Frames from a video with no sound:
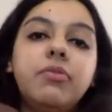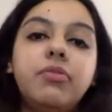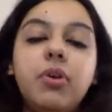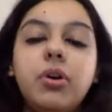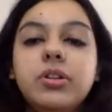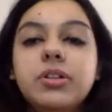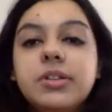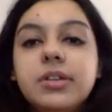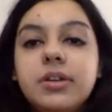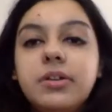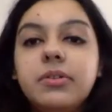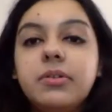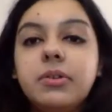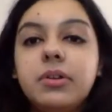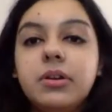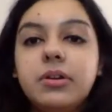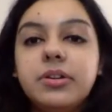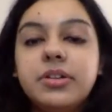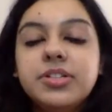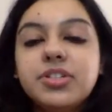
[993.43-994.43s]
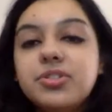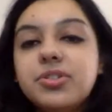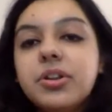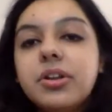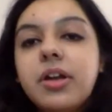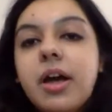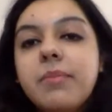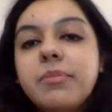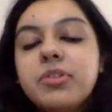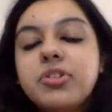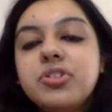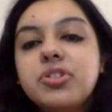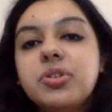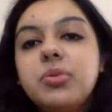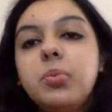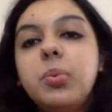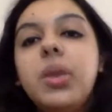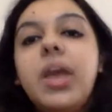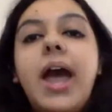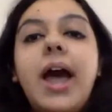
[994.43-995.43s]
for the district
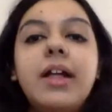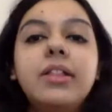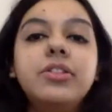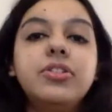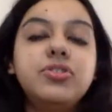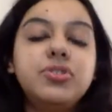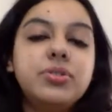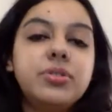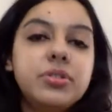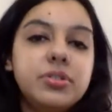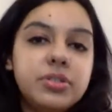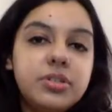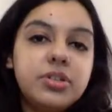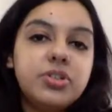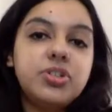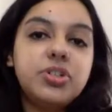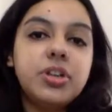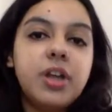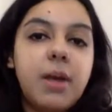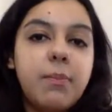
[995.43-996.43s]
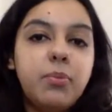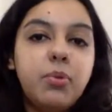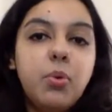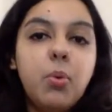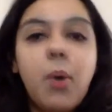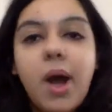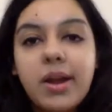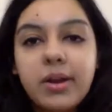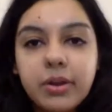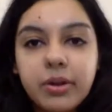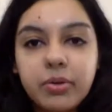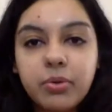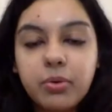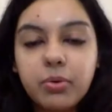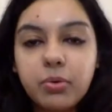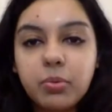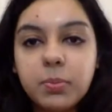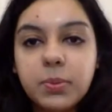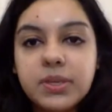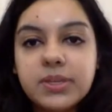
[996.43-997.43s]
commission, we have the jurisdiction up to 1
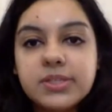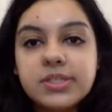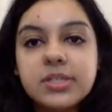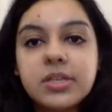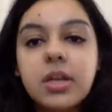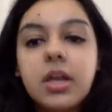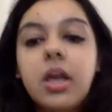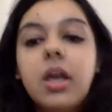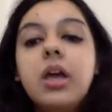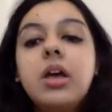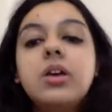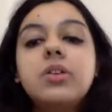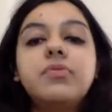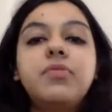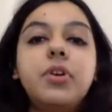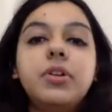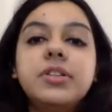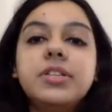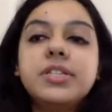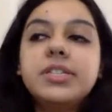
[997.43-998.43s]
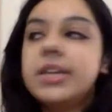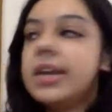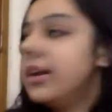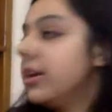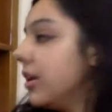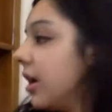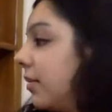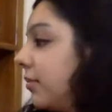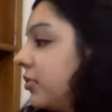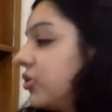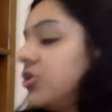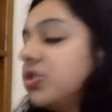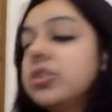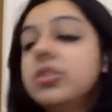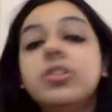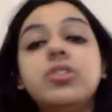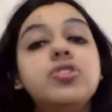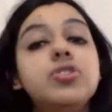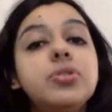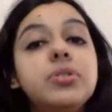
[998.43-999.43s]
crore rupees. For the state
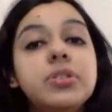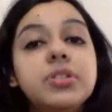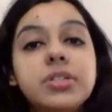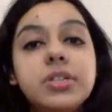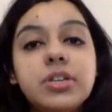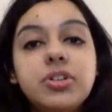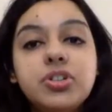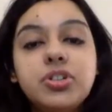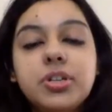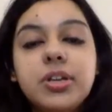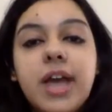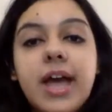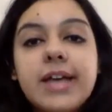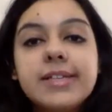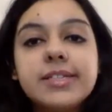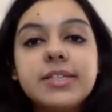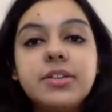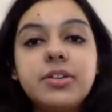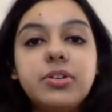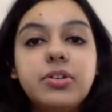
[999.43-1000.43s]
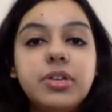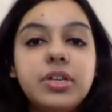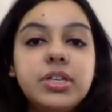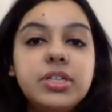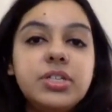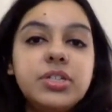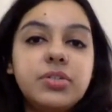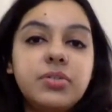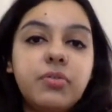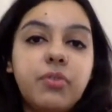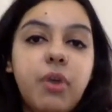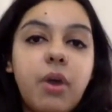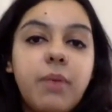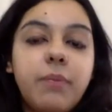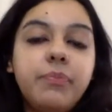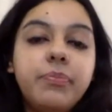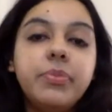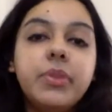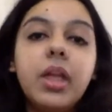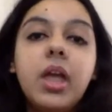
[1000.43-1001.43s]
commission, the jurisdiction has increased
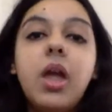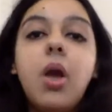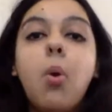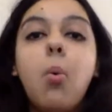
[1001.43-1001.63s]
from